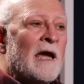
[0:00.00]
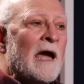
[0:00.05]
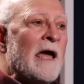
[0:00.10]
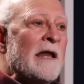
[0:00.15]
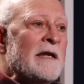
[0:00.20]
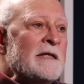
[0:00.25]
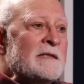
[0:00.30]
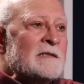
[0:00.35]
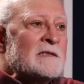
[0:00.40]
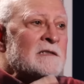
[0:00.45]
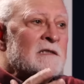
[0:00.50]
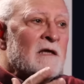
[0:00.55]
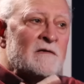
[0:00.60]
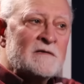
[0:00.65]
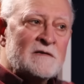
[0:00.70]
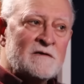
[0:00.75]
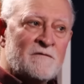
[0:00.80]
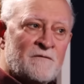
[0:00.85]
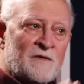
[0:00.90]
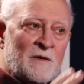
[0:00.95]
And it is
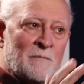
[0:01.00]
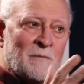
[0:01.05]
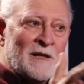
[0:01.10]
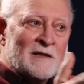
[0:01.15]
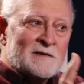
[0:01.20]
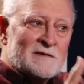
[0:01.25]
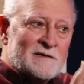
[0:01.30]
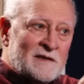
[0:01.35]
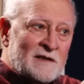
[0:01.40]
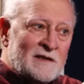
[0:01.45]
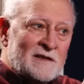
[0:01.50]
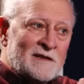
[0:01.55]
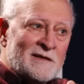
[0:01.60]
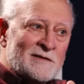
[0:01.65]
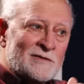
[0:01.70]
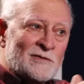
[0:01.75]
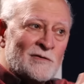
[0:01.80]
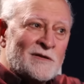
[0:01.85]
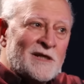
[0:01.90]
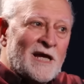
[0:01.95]
as if the
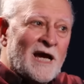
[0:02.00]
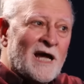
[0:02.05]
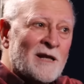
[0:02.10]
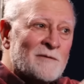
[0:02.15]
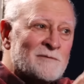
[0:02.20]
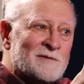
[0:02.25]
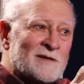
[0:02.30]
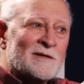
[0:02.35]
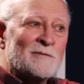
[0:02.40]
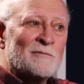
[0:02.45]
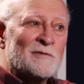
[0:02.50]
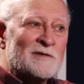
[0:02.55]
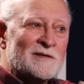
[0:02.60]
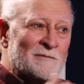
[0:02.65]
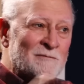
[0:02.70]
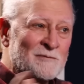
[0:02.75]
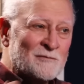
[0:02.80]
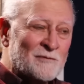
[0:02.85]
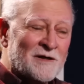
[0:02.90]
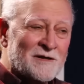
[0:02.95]
Palestinians or the Arabs or the
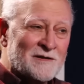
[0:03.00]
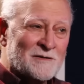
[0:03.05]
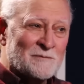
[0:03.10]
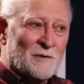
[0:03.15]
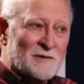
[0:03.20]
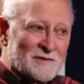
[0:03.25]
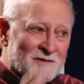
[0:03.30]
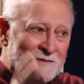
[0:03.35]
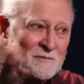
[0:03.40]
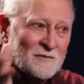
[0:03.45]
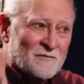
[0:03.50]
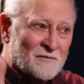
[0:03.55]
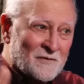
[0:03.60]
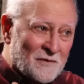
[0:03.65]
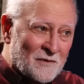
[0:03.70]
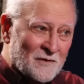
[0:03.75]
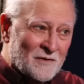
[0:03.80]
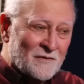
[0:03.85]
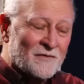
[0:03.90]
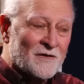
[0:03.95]
Muslims were responsible for
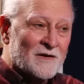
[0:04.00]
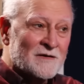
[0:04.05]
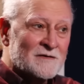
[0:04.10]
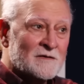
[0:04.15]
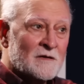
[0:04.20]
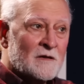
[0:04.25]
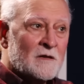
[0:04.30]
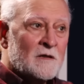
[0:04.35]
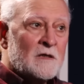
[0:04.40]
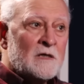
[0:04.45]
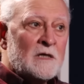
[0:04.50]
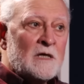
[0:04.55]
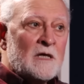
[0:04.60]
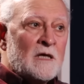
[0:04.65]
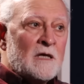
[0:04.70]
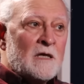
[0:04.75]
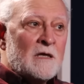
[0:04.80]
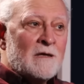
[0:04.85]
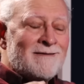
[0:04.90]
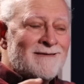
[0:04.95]
all of this.
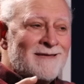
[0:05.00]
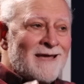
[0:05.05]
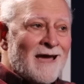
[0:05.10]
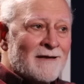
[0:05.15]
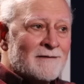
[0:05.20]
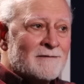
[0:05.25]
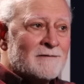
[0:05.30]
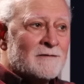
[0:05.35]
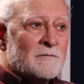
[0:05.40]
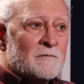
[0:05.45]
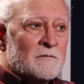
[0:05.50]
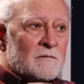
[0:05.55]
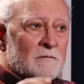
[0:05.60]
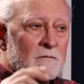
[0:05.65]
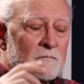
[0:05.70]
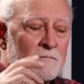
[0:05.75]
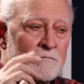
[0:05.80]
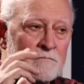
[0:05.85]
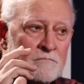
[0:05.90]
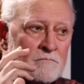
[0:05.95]
Yet,
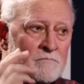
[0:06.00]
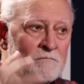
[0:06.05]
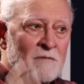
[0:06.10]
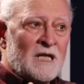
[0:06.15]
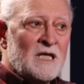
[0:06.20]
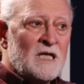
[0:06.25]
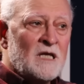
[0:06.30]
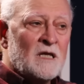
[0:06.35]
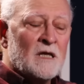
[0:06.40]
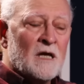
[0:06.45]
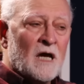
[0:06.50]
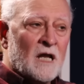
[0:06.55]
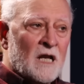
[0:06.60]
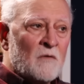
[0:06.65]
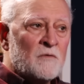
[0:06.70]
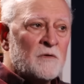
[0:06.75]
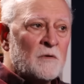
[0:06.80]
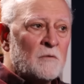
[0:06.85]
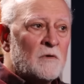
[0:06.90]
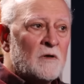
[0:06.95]
many
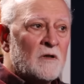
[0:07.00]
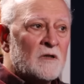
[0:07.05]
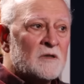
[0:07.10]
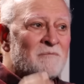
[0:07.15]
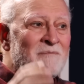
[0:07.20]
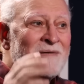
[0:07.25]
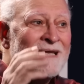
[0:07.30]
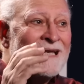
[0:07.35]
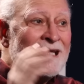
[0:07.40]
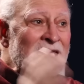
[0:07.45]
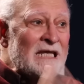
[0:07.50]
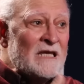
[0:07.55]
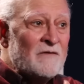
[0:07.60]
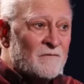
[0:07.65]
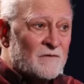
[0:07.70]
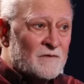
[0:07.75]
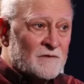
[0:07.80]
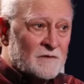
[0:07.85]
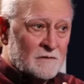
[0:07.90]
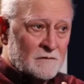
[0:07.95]
around the world
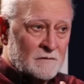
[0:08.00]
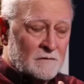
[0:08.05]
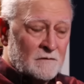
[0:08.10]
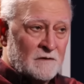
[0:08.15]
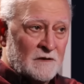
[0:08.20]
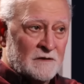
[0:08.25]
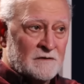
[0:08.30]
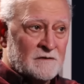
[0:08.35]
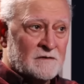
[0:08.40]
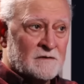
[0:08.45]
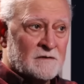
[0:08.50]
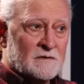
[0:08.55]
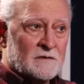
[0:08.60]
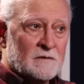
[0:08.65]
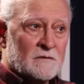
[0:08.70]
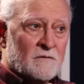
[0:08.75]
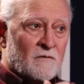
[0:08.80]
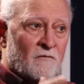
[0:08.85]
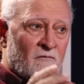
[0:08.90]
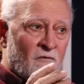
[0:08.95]
believed this
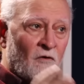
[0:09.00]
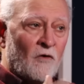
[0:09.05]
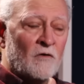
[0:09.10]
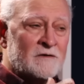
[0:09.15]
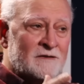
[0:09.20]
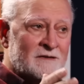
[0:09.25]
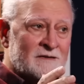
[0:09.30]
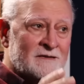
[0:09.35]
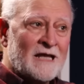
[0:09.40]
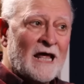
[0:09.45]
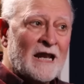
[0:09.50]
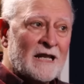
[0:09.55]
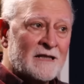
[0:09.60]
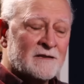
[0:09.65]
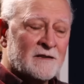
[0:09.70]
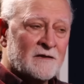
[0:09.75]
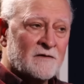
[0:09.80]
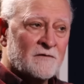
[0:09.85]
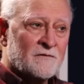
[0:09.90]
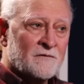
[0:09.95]
false
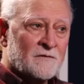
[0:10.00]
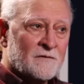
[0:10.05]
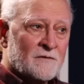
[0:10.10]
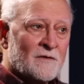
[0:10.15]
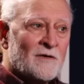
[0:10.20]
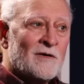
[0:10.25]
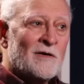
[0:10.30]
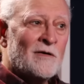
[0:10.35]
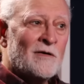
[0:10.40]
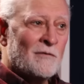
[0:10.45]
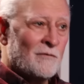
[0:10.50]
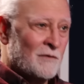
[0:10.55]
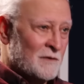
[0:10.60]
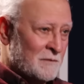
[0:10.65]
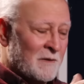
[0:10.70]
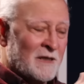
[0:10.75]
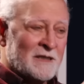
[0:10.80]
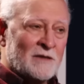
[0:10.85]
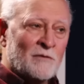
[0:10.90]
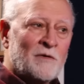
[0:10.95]
narrative,
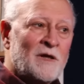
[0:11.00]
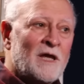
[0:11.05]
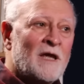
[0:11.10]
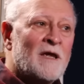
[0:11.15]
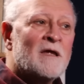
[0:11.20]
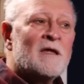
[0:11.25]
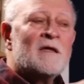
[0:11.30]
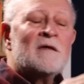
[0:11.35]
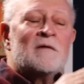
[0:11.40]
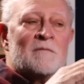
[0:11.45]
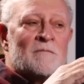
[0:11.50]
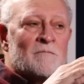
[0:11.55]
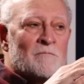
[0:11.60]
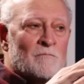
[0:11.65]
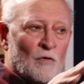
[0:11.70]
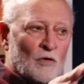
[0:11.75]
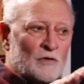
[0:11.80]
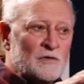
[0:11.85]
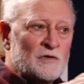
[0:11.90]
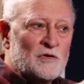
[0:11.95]
which, by the way,
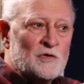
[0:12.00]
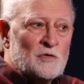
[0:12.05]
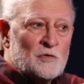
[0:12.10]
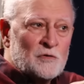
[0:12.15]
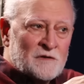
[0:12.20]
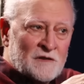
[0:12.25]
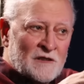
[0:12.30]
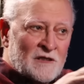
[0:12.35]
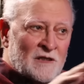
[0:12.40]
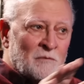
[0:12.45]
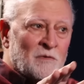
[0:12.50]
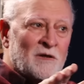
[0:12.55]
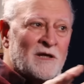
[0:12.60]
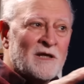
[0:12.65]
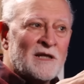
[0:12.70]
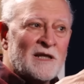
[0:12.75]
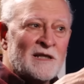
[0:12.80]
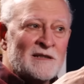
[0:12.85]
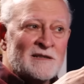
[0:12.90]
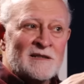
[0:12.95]
most Jews in the
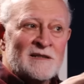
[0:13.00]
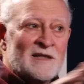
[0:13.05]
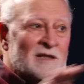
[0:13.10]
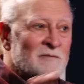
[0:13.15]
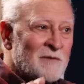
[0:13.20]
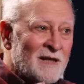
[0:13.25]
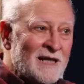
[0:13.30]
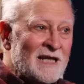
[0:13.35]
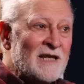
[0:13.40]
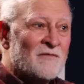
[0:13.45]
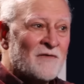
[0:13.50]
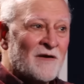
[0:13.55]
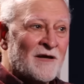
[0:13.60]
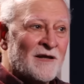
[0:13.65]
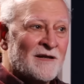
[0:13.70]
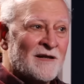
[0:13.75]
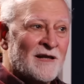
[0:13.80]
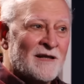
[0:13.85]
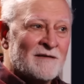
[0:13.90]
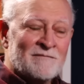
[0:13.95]
beginning did not believe
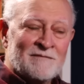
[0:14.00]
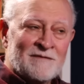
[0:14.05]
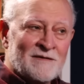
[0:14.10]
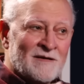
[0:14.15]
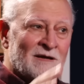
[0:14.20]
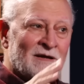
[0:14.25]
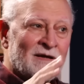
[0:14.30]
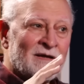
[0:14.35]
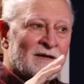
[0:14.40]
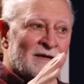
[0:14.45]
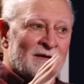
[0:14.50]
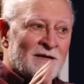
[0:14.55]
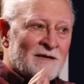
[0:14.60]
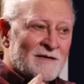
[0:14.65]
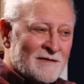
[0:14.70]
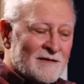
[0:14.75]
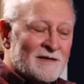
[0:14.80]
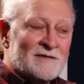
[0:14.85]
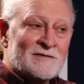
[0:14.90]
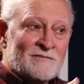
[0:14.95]
in, and
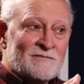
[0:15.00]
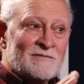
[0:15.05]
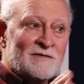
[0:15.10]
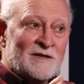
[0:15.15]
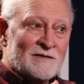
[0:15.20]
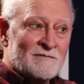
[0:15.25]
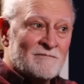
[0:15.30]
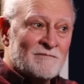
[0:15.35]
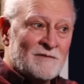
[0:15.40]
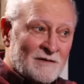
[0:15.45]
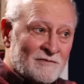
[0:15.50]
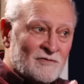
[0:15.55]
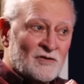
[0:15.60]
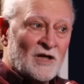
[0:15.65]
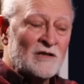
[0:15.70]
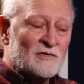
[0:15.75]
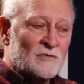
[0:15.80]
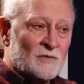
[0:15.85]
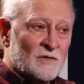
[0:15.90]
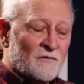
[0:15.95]
they
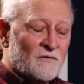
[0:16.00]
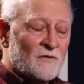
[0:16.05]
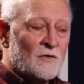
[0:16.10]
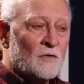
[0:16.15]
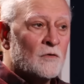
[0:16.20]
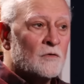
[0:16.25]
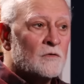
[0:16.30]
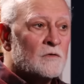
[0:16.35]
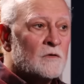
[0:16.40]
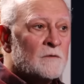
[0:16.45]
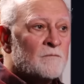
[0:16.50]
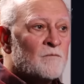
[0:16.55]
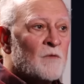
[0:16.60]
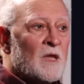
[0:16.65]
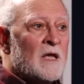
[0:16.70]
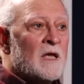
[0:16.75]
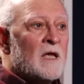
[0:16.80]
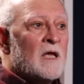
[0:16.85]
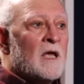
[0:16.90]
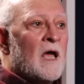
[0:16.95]
tried to refute.
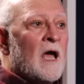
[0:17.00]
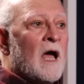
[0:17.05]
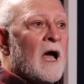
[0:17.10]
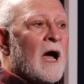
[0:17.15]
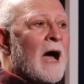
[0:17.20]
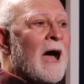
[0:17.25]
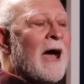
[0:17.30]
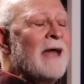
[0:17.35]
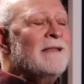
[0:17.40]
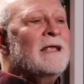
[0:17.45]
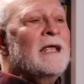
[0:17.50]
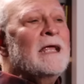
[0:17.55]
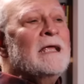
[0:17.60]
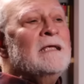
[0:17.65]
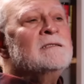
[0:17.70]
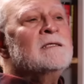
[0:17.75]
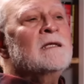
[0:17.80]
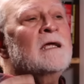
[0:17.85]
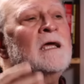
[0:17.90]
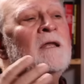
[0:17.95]
And then
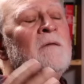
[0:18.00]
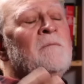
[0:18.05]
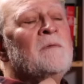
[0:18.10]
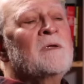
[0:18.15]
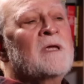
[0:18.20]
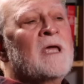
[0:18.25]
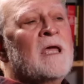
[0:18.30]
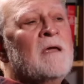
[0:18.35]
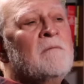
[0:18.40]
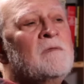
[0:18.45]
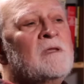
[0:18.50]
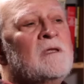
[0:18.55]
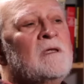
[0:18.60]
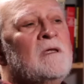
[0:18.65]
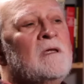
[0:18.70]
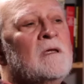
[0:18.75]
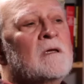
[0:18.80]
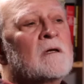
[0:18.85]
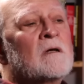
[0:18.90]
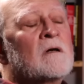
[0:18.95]
Israel became
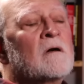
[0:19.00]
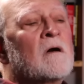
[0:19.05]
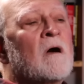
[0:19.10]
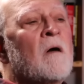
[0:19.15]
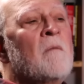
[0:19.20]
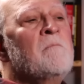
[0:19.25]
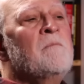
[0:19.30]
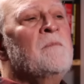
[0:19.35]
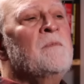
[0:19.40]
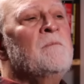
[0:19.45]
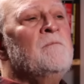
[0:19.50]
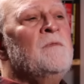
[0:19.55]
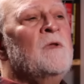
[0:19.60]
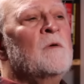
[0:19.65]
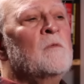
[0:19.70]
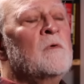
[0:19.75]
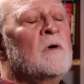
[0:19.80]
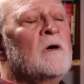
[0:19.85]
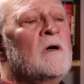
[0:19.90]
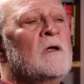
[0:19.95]
the
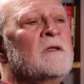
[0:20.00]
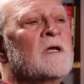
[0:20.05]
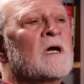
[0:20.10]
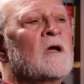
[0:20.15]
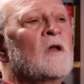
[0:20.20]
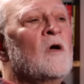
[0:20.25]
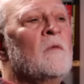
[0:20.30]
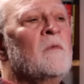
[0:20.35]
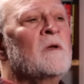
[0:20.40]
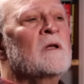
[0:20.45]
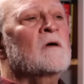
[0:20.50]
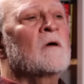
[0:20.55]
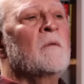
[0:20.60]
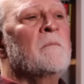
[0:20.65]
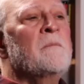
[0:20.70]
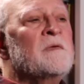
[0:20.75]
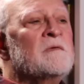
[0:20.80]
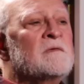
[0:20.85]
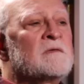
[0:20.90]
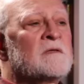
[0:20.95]
global
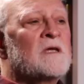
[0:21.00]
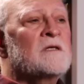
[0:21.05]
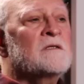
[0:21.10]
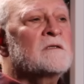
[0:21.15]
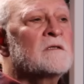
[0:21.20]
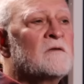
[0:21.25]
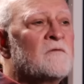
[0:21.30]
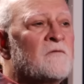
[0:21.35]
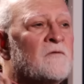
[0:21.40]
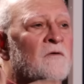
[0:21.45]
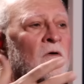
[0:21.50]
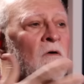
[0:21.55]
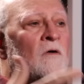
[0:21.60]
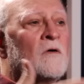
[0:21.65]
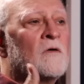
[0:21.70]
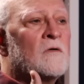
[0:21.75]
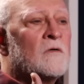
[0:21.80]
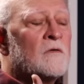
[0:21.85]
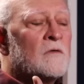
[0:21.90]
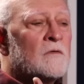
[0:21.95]
compensation
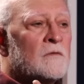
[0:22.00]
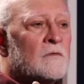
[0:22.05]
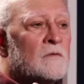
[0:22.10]
for